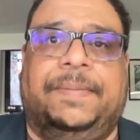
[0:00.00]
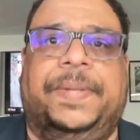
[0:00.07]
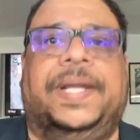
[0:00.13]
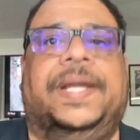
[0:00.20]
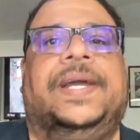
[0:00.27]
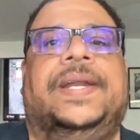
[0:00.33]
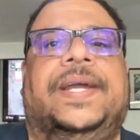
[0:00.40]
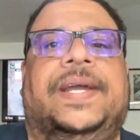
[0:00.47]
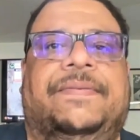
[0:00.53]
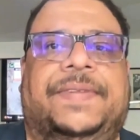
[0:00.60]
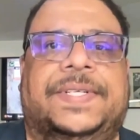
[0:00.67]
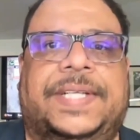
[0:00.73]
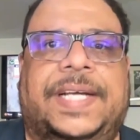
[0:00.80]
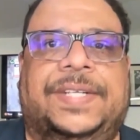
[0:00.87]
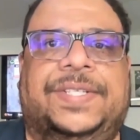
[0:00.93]
prayer at the
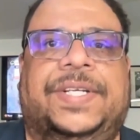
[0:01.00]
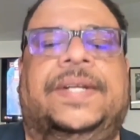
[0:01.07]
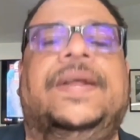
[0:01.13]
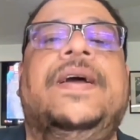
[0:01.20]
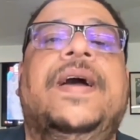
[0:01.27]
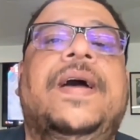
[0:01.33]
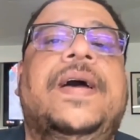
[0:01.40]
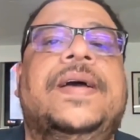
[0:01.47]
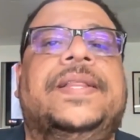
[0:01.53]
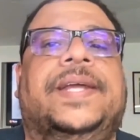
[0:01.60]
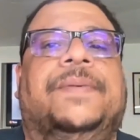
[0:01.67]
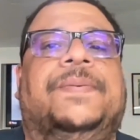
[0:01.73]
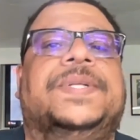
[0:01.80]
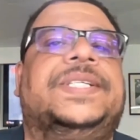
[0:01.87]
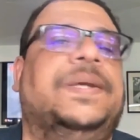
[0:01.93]
beginning of the session,
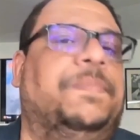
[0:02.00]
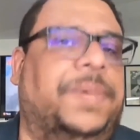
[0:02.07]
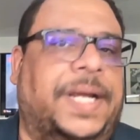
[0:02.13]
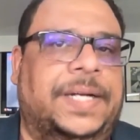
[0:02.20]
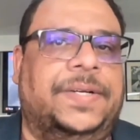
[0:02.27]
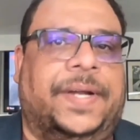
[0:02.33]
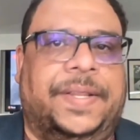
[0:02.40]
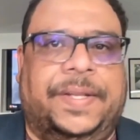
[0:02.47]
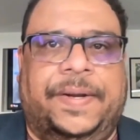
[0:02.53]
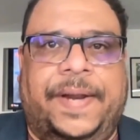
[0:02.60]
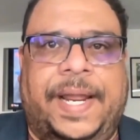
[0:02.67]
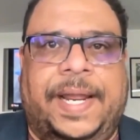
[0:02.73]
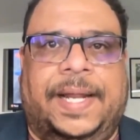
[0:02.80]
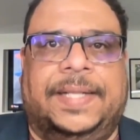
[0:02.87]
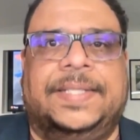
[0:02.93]
they would see blood
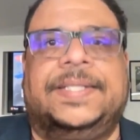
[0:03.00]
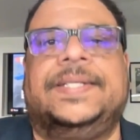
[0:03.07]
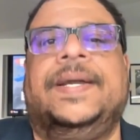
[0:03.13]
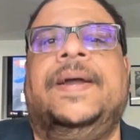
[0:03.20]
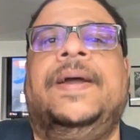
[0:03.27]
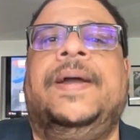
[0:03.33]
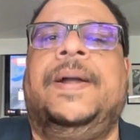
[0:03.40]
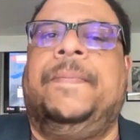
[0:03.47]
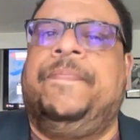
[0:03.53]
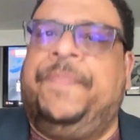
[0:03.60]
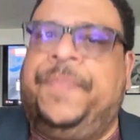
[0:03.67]
on their hands.